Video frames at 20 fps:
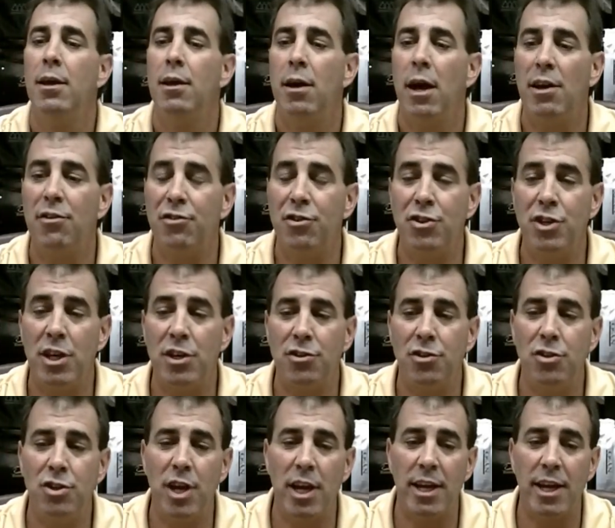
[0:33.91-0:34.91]
I suggest
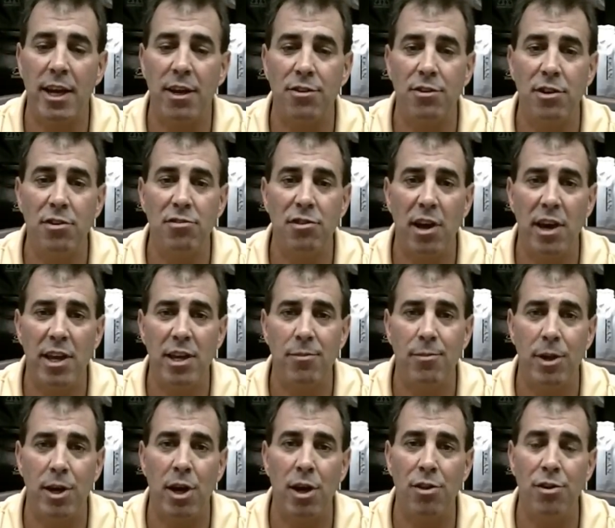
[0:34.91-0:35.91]
you check out this item
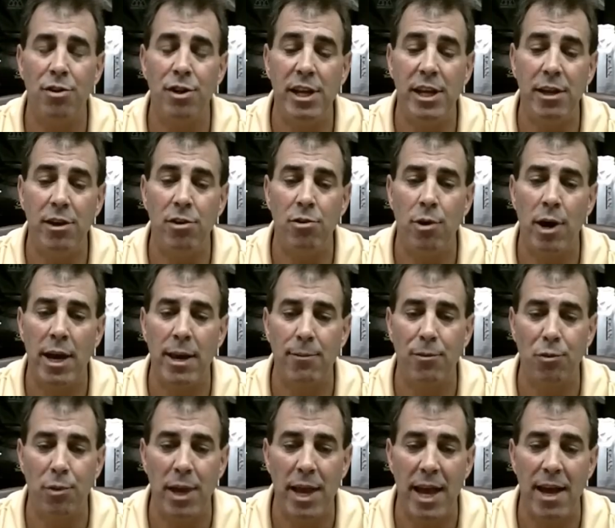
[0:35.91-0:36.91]
and other neat new
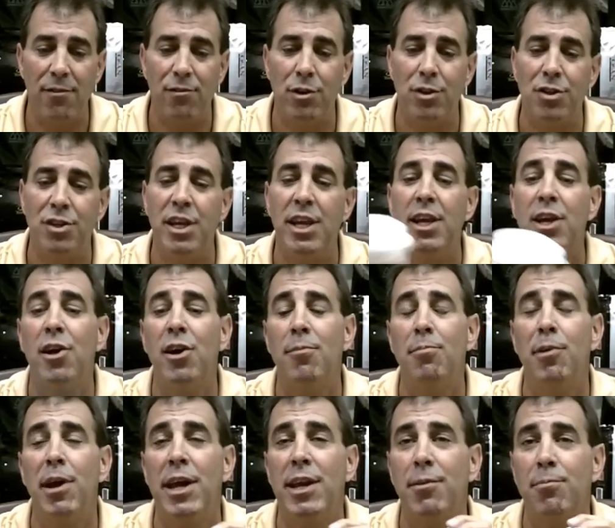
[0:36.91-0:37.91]
items we have on
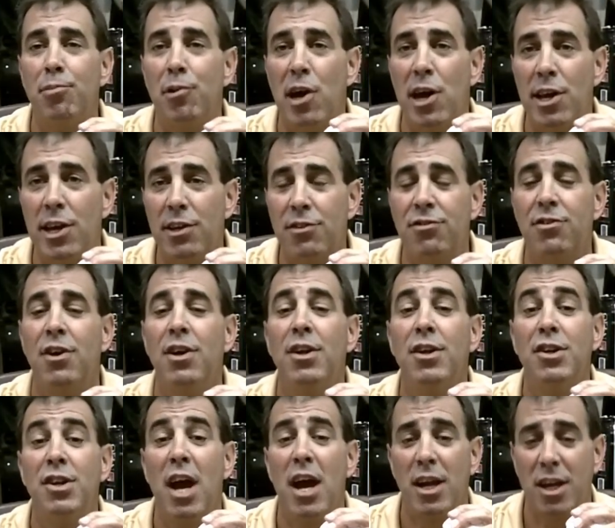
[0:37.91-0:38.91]

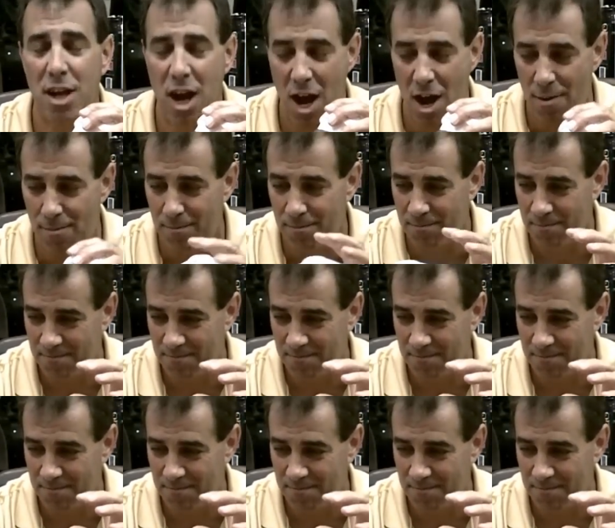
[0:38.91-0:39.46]
DNRbrandedproducts.com.